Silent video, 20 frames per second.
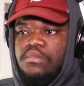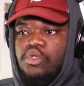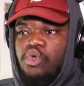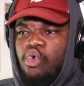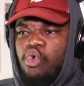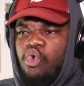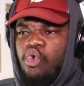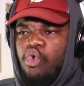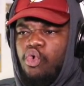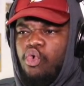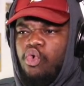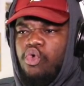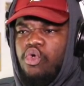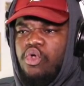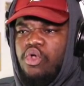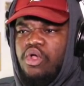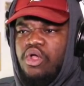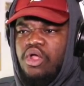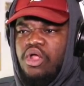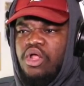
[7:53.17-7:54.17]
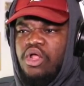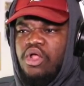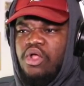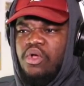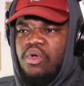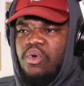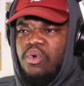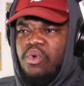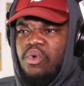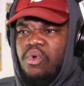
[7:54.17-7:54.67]
Ooh.
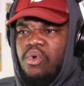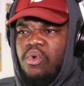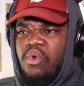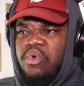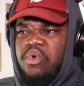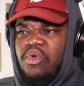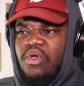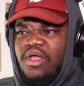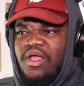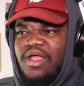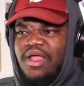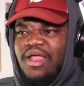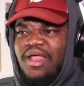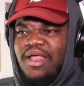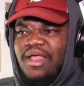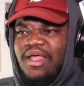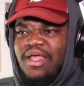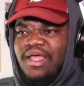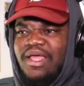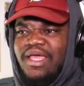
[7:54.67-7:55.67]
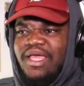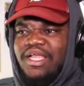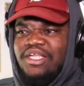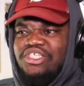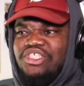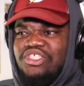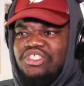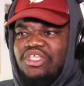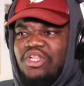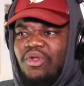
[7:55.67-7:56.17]
Ooh. And
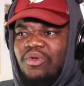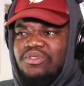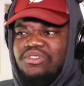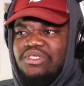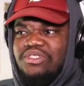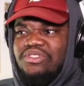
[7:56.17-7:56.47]
she just closed the